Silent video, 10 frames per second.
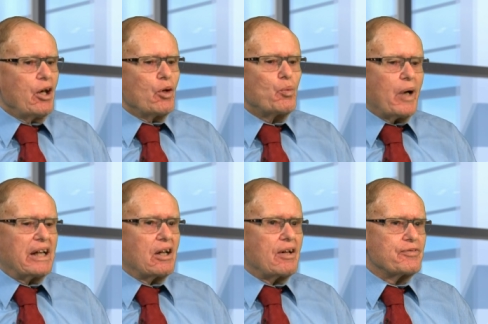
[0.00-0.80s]
when
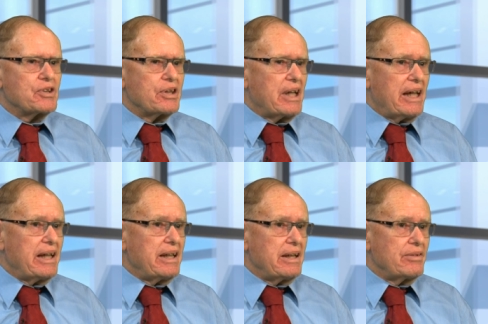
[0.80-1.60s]
after
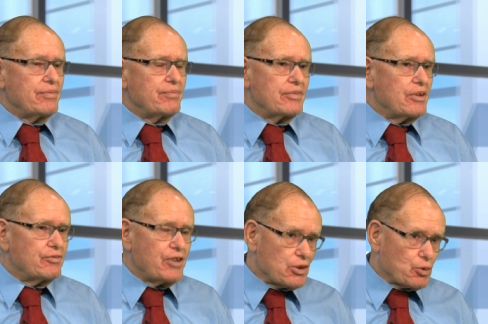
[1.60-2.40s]
the
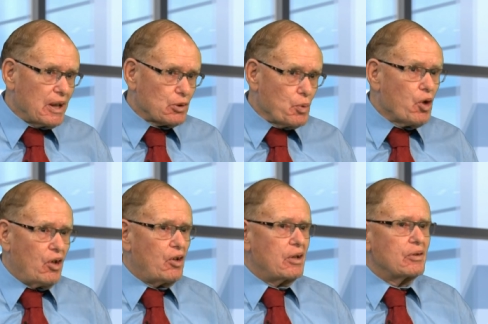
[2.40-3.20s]
First World
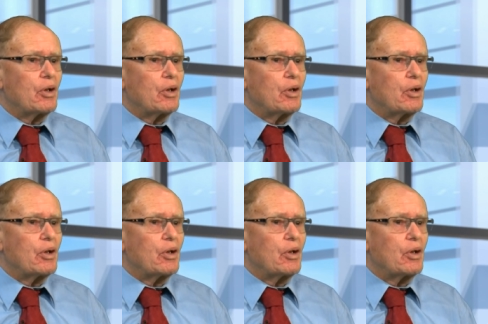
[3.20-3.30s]
War,